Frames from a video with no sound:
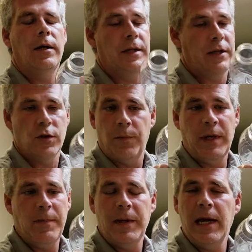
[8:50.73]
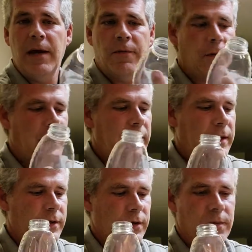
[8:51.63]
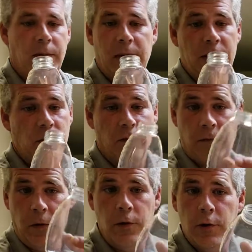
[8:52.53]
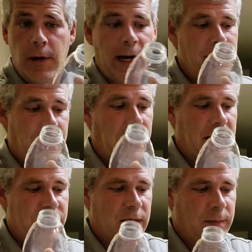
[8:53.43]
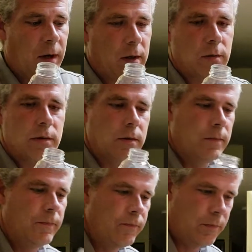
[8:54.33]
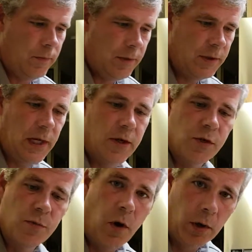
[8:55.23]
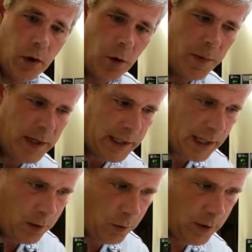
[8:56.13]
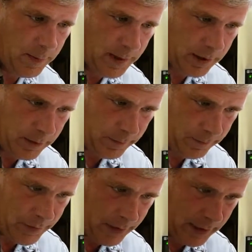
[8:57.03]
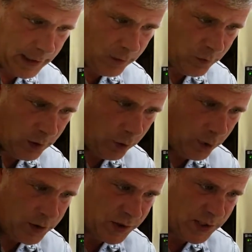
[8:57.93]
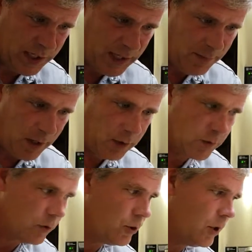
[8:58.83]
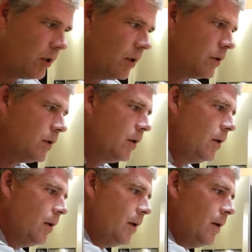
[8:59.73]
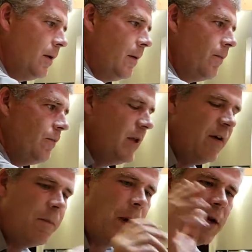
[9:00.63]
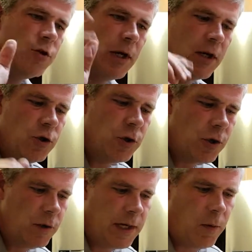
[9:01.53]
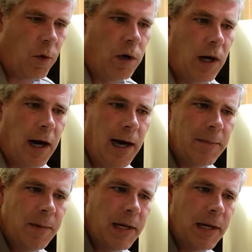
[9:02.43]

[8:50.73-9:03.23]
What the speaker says: These are BPA free. These are food grade plastic bottles. You got a smaller opening you got to worry about. There again, we don't want sticky bottles or jars. If by chance you do get one, I